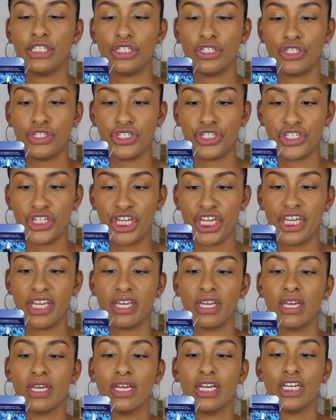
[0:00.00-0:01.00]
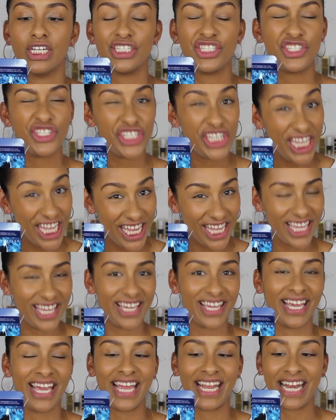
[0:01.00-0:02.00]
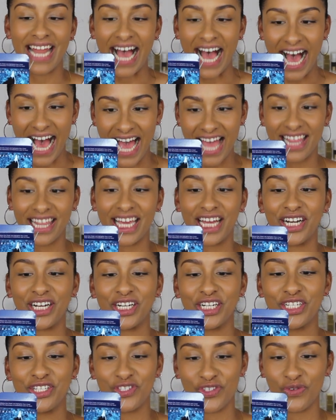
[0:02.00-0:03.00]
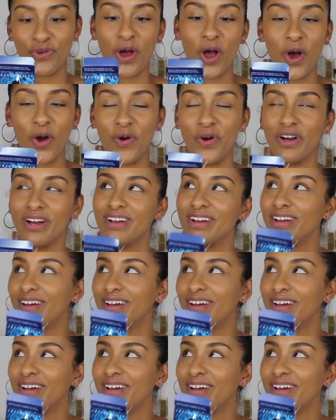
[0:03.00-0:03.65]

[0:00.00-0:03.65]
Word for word: Chic Cheek and Highlighter Duo.